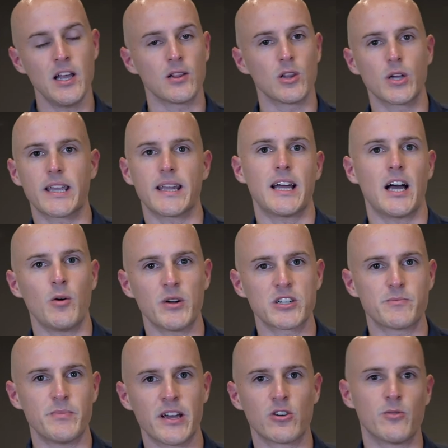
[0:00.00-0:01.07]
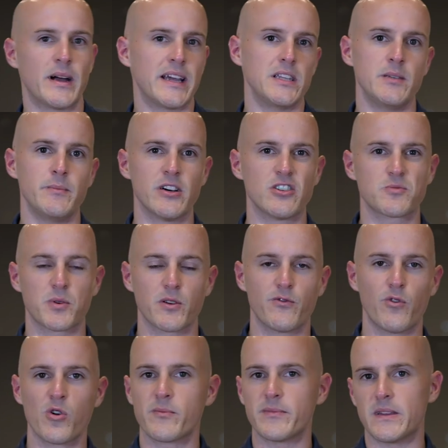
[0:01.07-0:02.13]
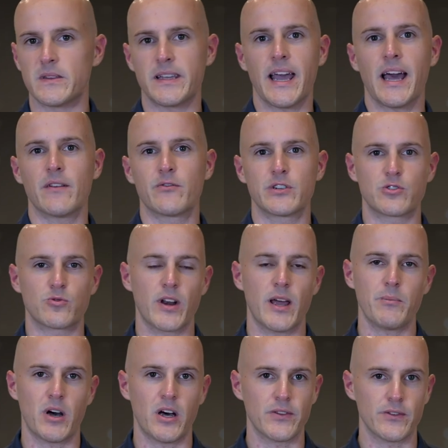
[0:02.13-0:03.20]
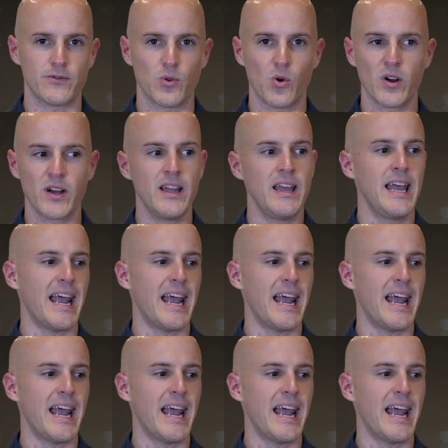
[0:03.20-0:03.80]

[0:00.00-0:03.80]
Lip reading: Look at how much better my emails performed than the average rep on the floor.